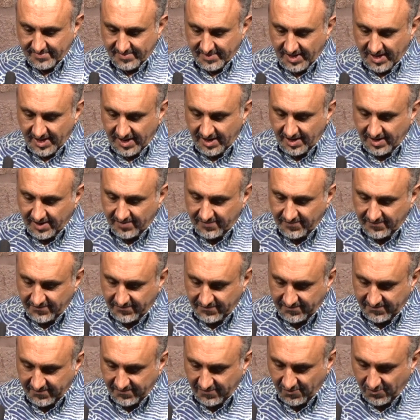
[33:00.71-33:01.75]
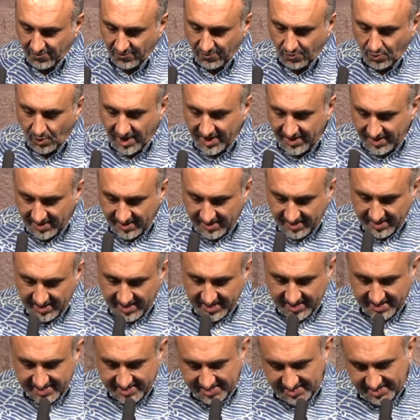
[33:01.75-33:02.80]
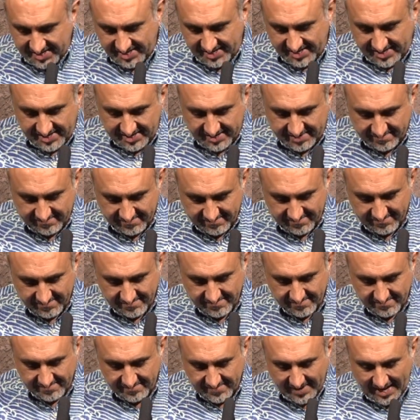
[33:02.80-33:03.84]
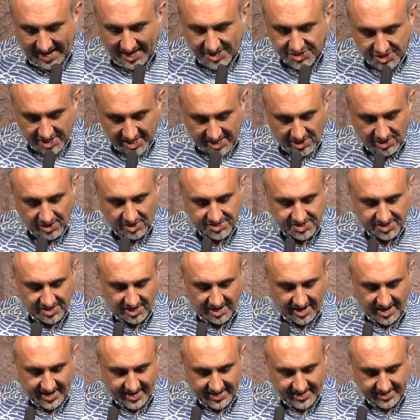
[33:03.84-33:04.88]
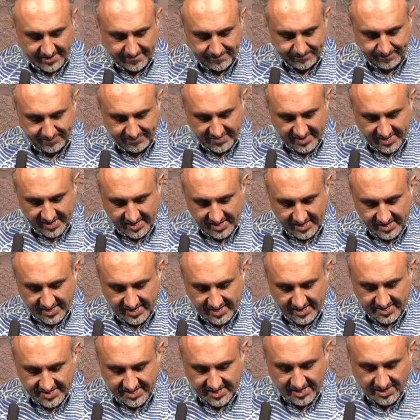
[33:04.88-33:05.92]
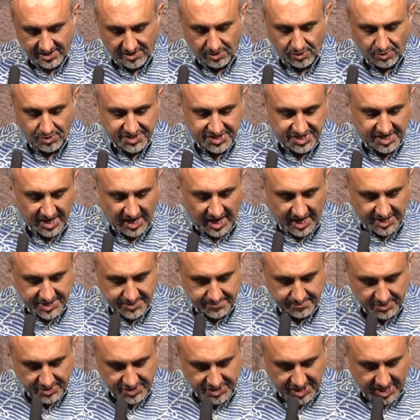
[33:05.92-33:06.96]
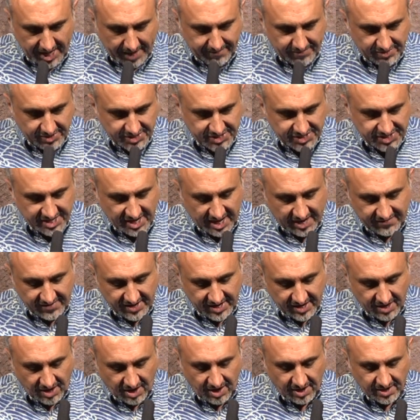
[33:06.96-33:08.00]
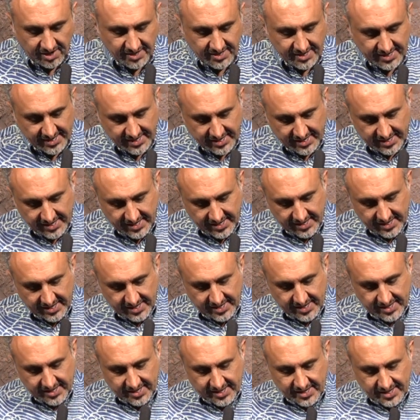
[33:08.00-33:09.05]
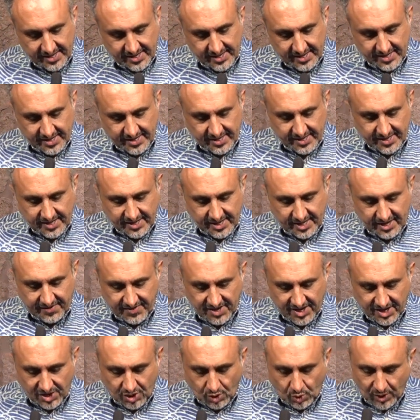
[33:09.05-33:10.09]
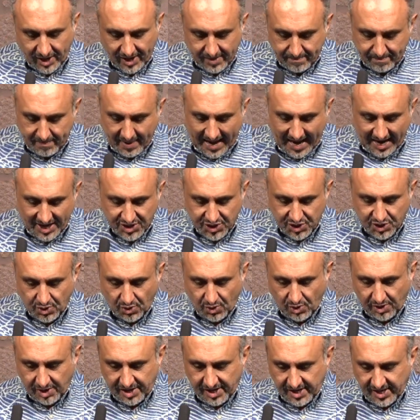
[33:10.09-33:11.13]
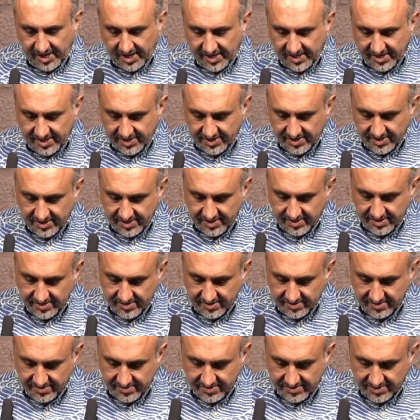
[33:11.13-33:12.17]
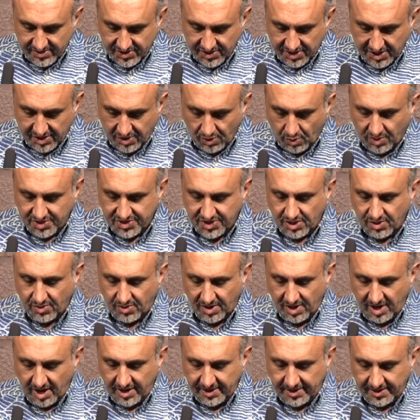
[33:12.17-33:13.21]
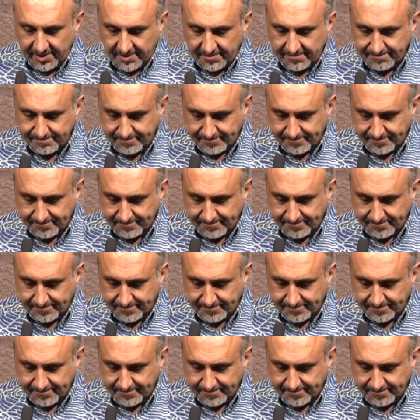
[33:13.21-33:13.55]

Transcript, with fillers: of what this actually looks like. It's in Luke's Gospel, chapter 7, and I'll give you a quick backstory so you know what's going on here.